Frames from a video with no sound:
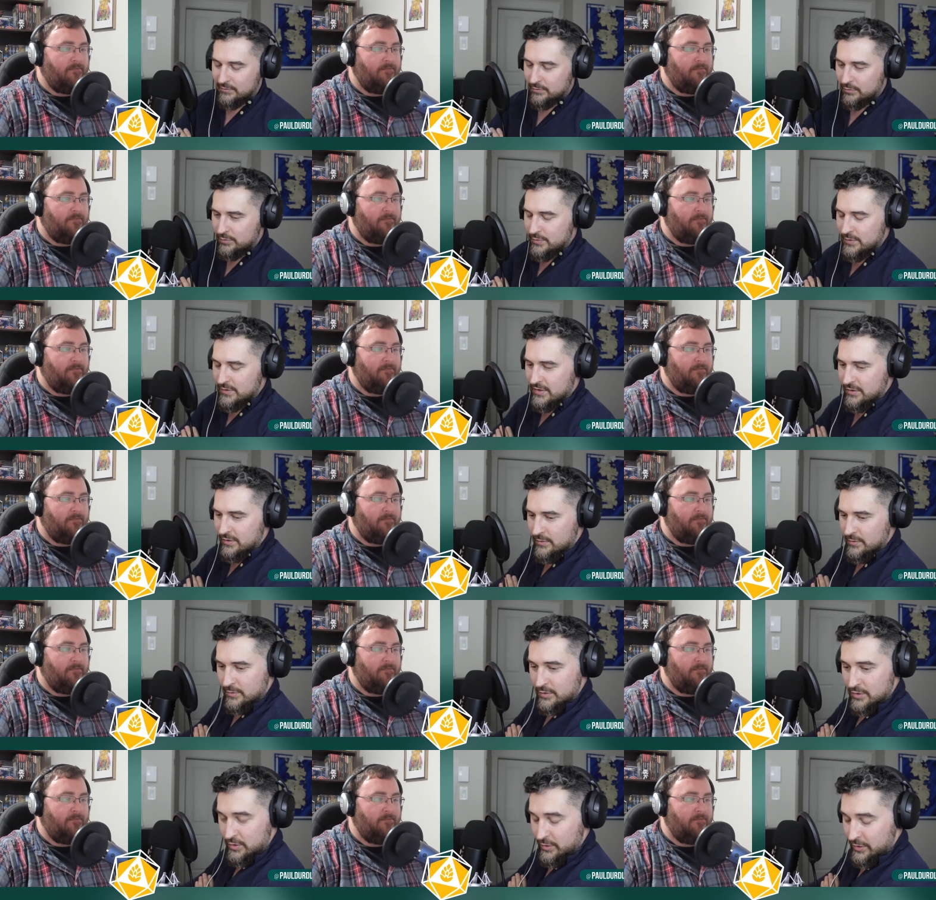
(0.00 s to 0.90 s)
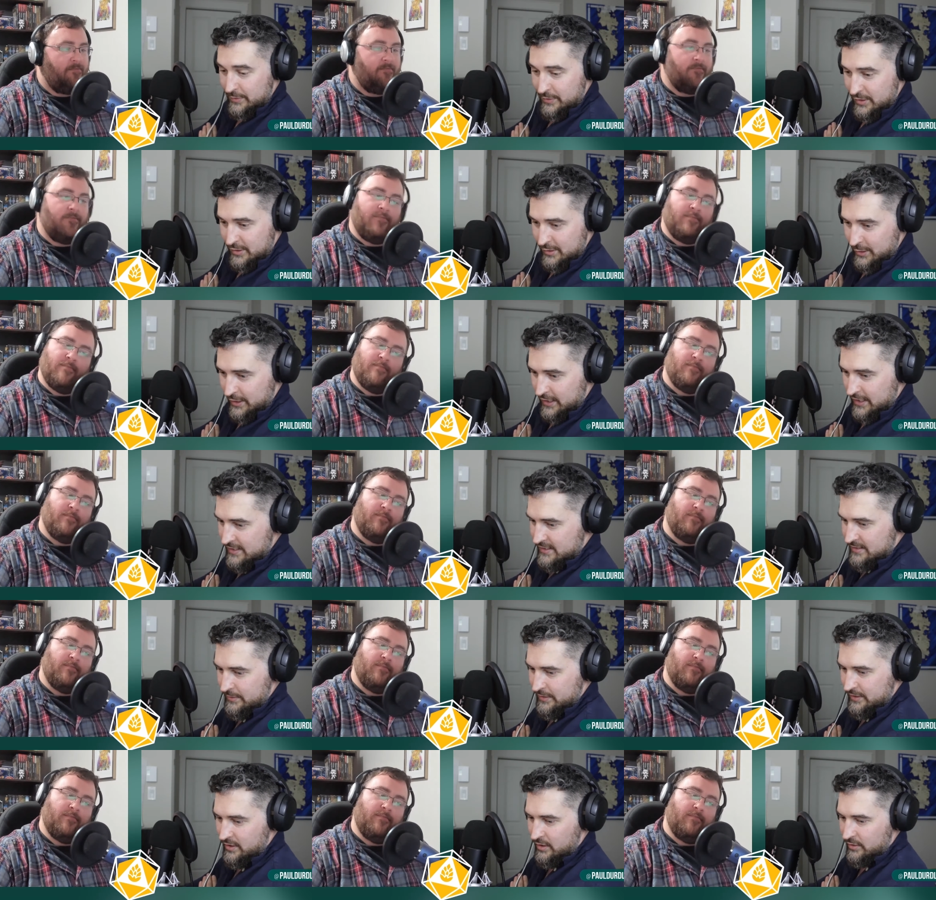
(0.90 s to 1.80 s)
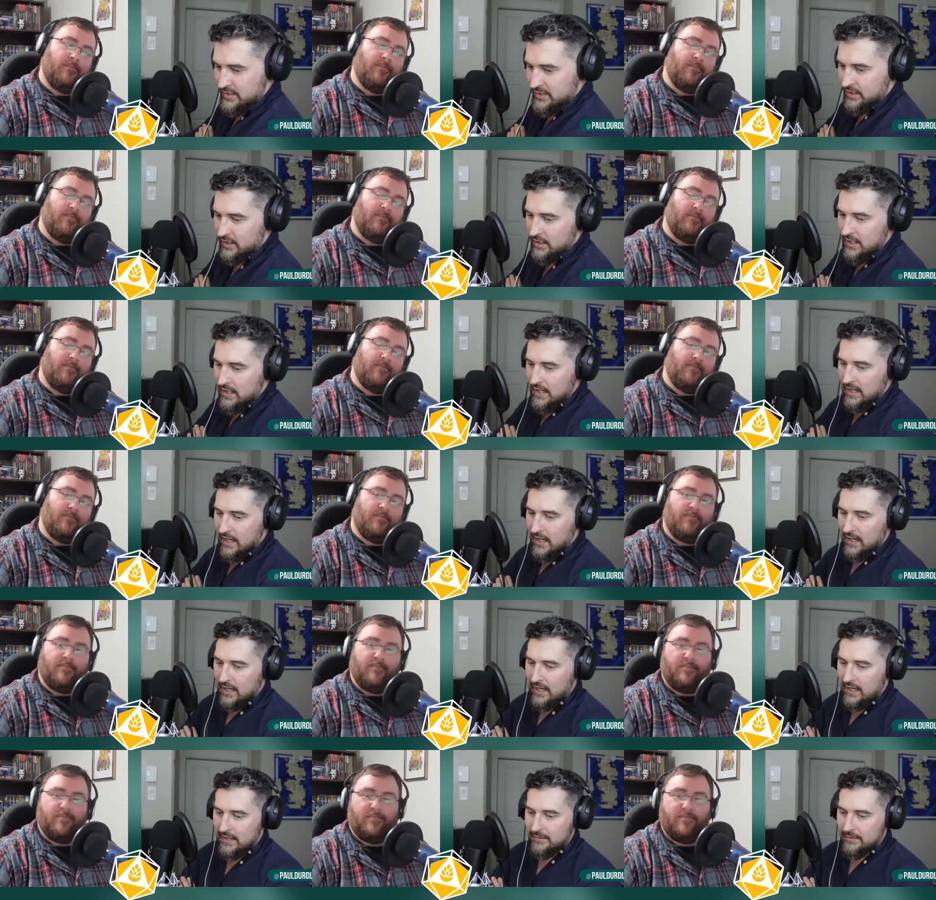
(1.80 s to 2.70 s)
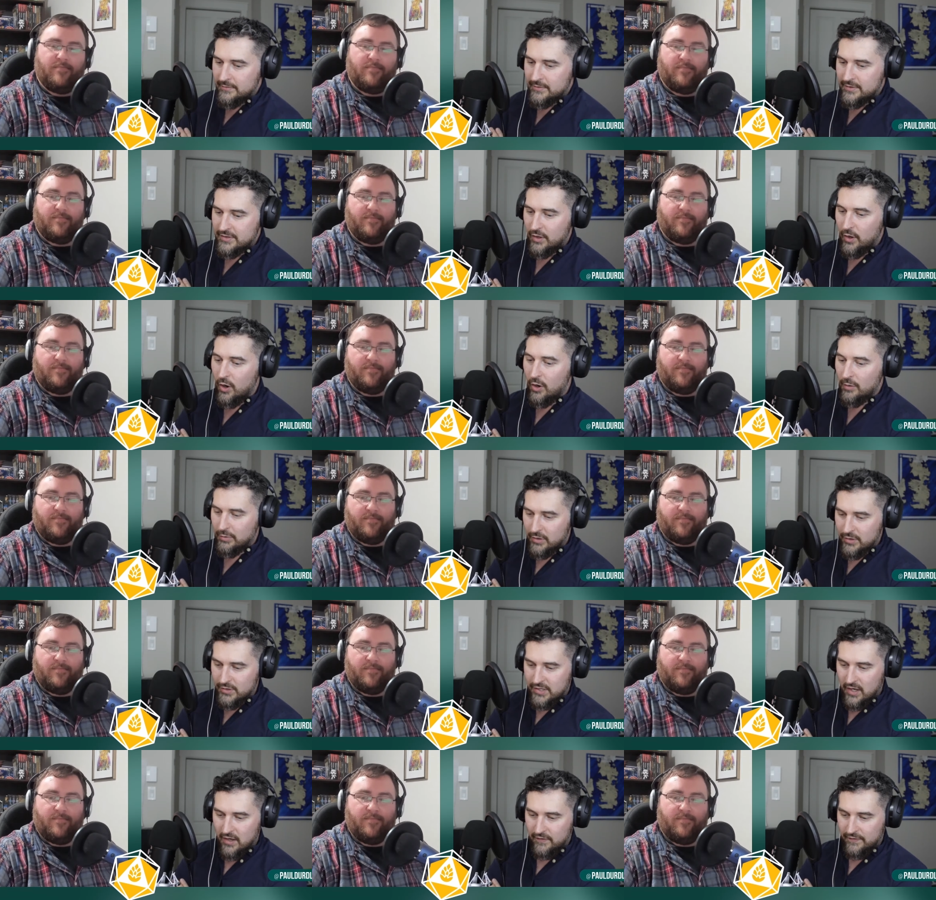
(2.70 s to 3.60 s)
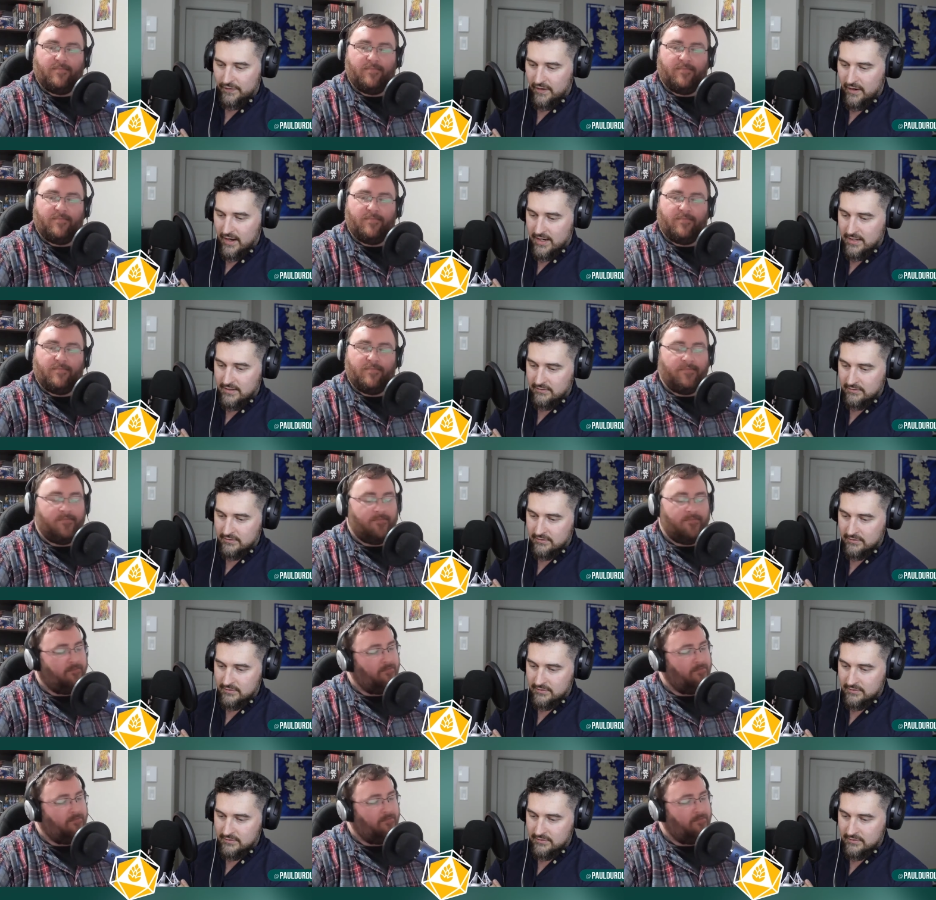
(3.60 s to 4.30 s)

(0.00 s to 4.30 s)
Speaker 1: so sorry, just looking at some of the notes here. So the homebrew is all fine.